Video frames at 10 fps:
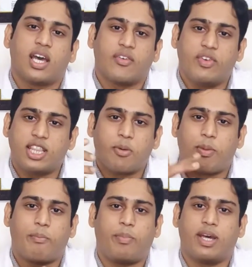with
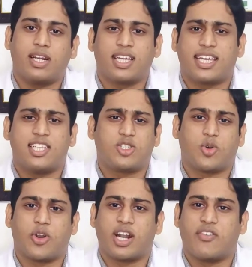pepper kills
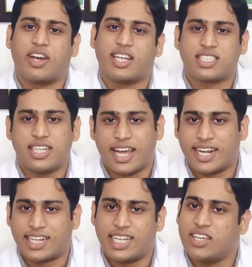coronavirus
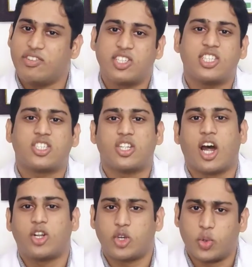directly, which is
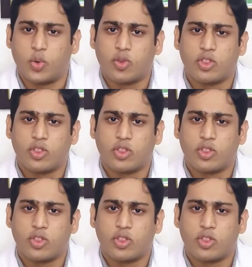not true.